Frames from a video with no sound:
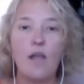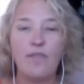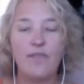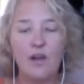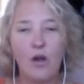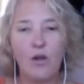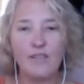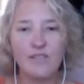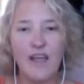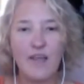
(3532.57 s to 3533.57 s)
There are
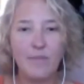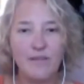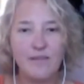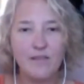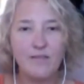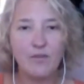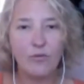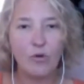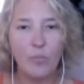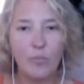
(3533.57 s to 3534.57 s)
assignments in the
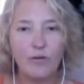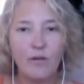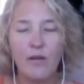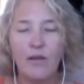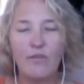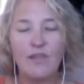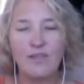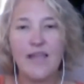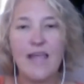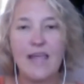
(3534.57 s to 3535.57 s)
group
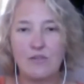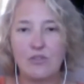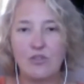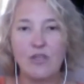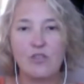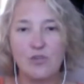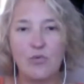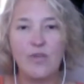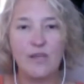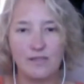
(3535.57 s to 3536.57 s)
that say, just
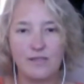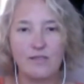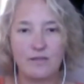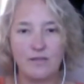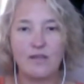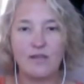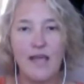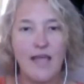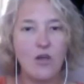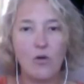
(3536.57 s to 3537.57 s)
do this.
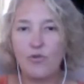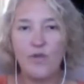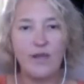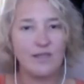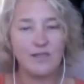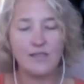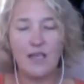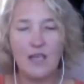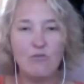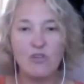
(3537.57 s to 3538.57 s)
Today, go do this.
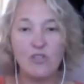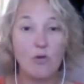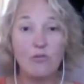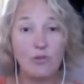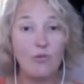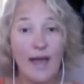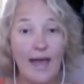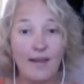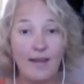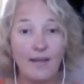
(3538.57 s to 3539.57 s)
And you just go do that.